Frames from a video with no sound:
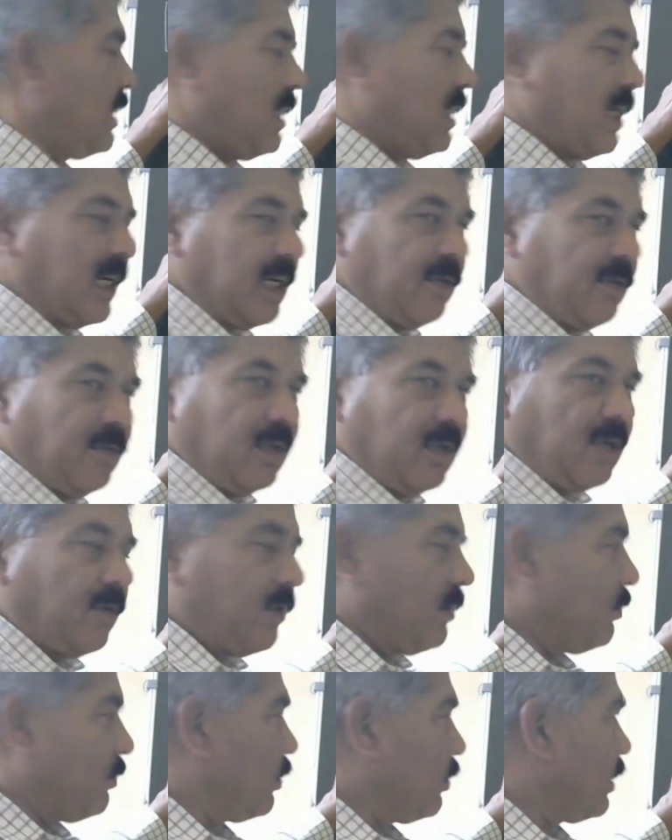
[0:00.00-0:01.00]
active recovery
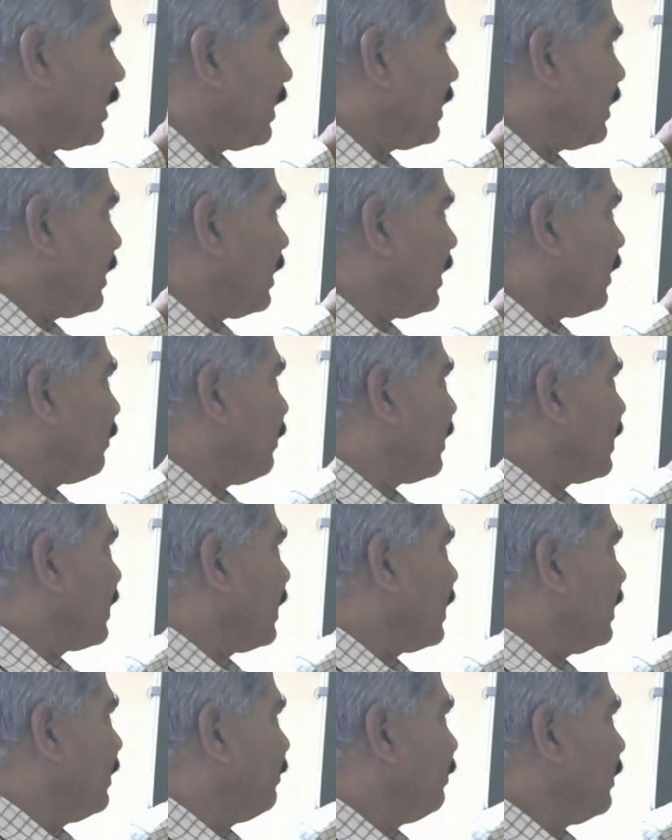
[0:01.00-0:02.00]
voltage
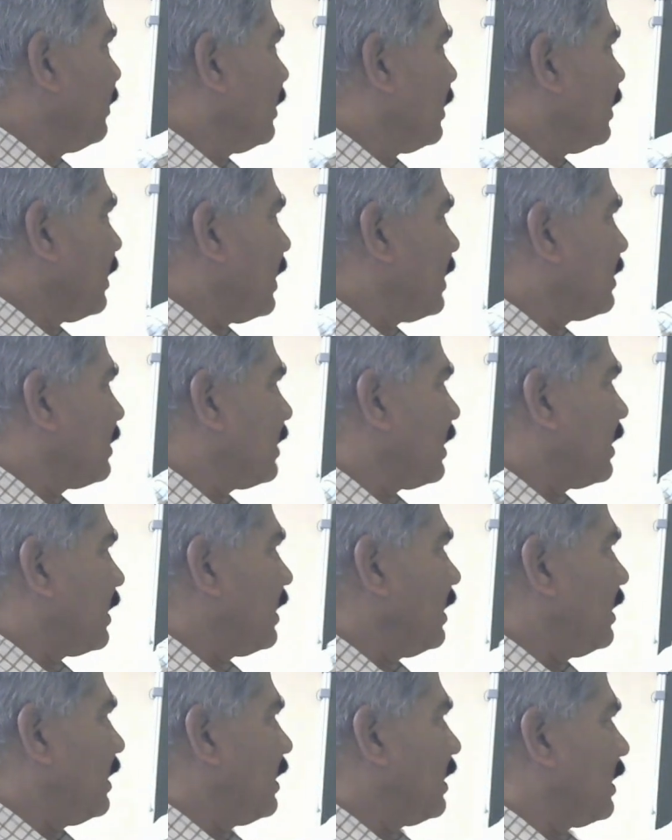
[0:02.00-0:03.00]
equation, K
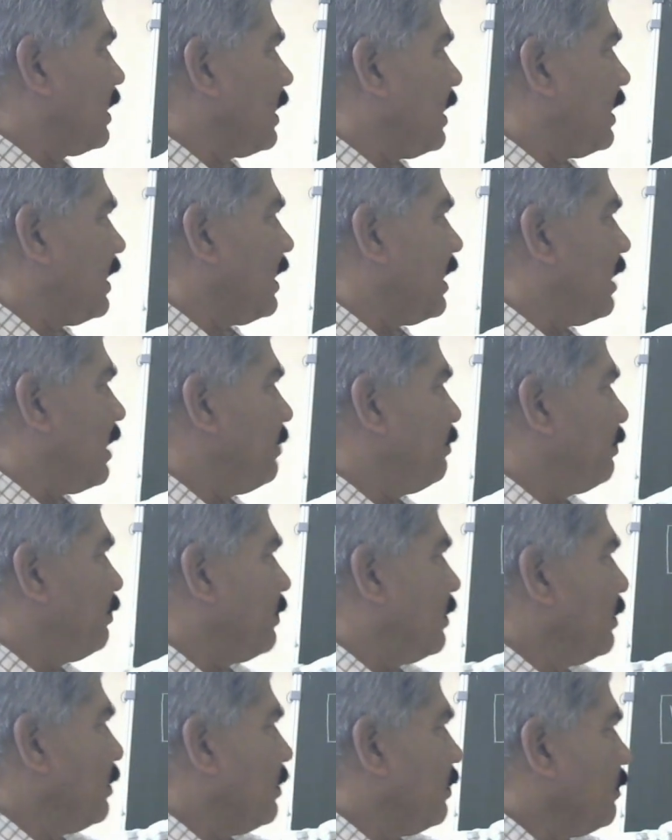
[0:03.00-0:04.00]
circuit, KTM,
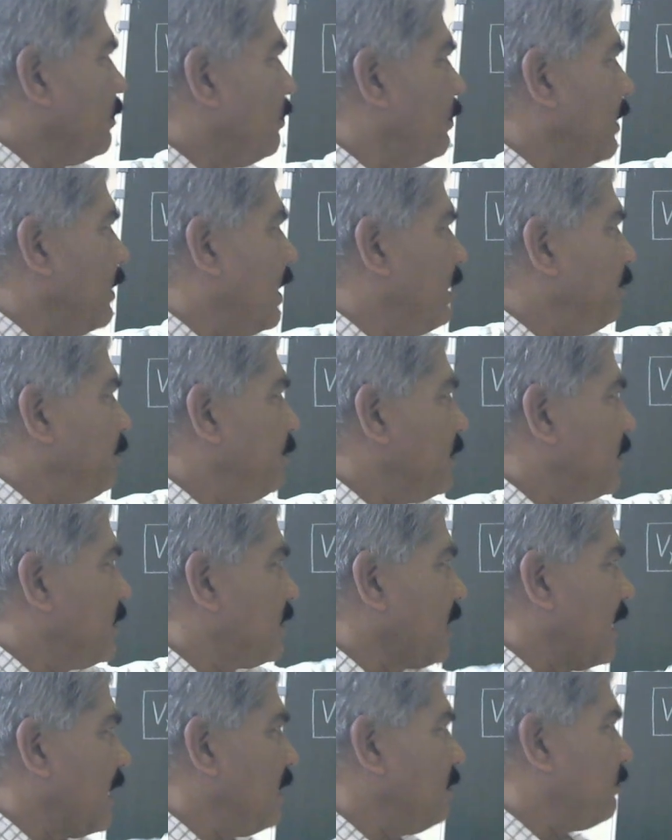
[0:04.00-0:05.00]
Vm
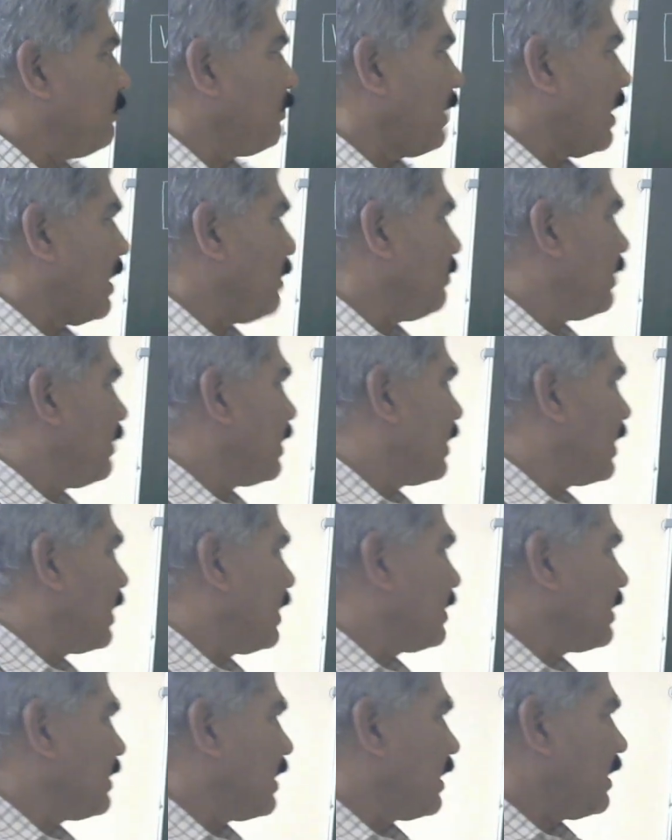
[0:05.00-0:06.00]
sin phi, where K
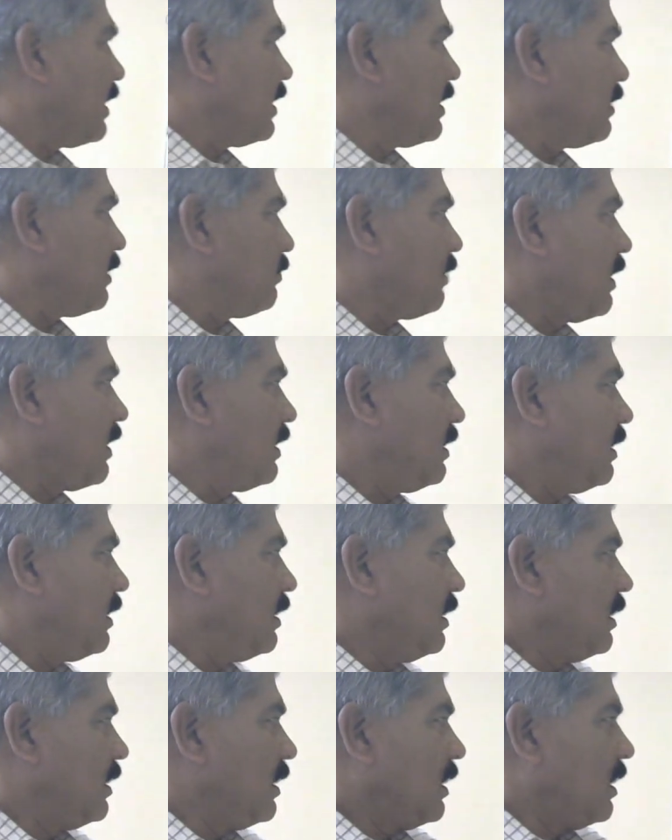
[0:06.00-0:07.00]
circuit is 1
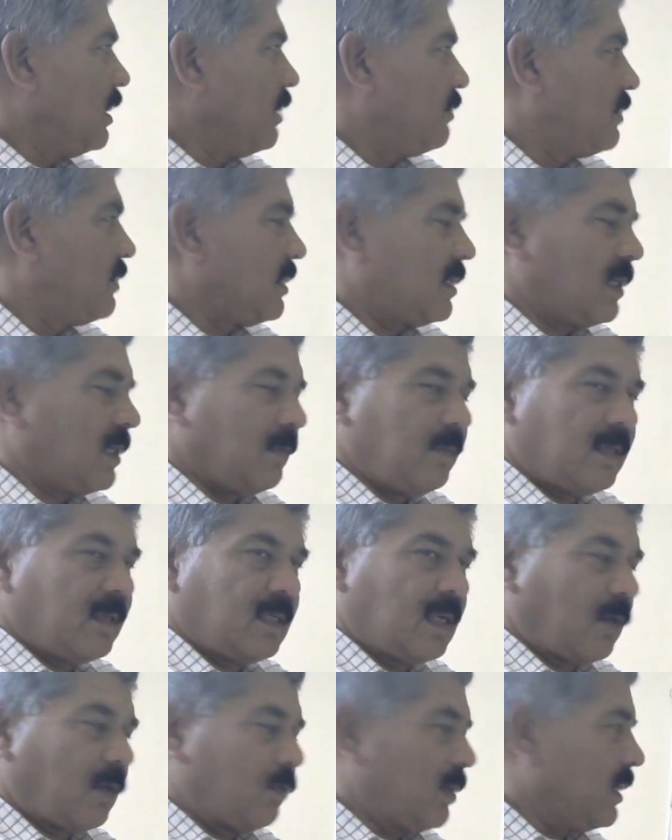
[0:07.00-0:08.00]
if system is
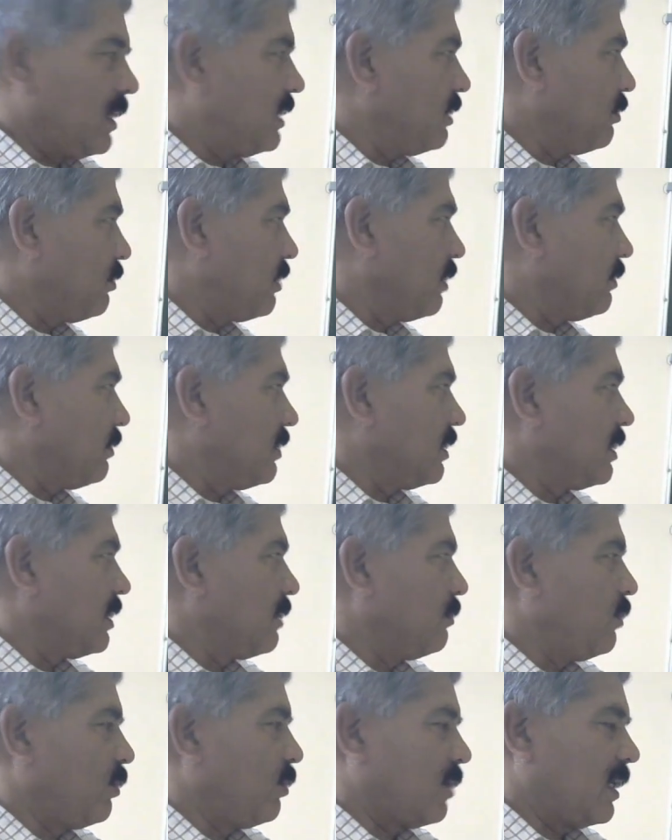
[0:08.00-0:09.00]
grounded, if system
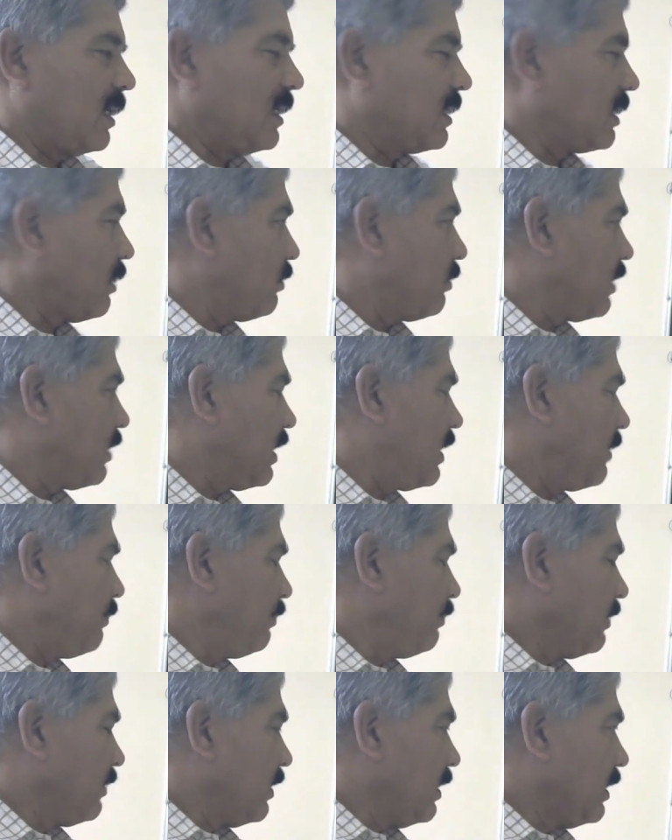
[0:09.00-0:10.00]
neutral is grounded,
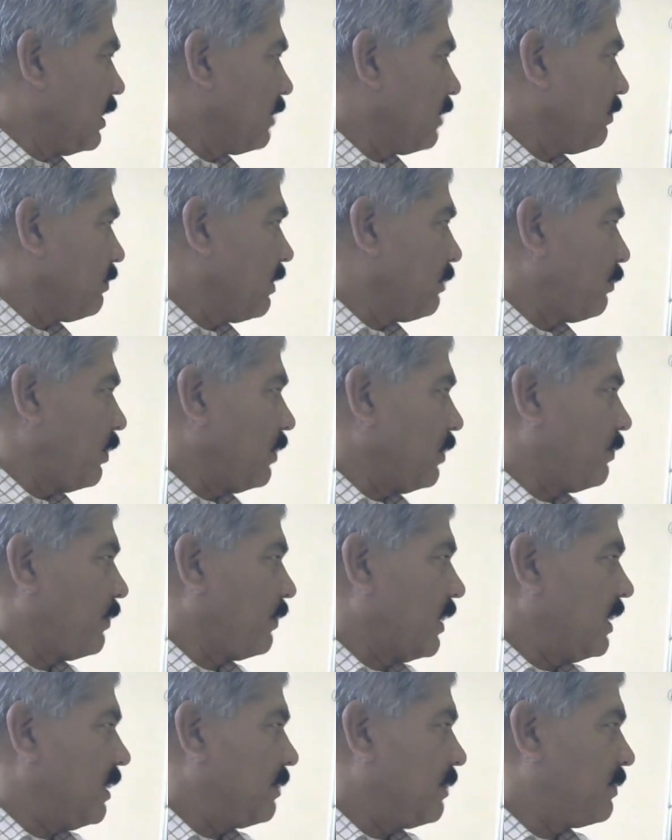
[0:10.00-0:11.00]
it is
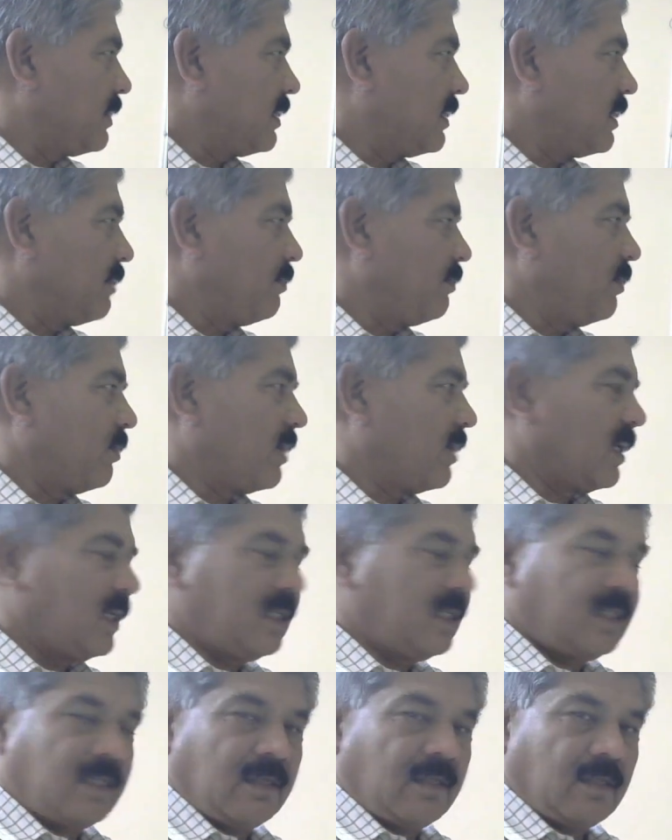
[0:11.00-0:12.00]
1.5 if system neutral
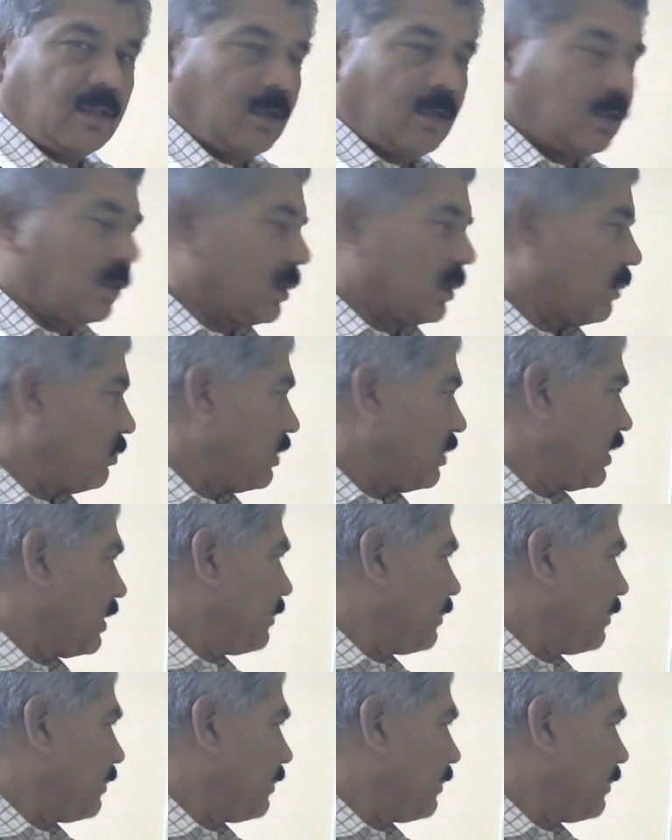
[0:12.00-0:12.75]
is not grounded.